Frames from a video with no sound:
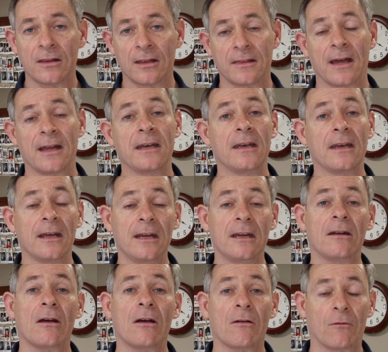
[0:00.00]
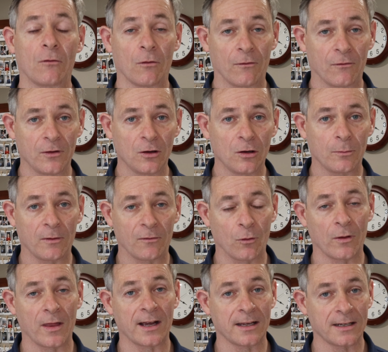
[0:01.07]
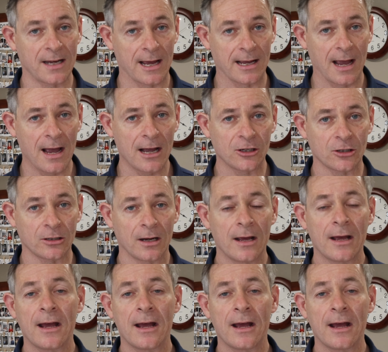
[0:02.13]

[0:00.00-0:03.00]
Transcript: that they need fulfilled before they can take action,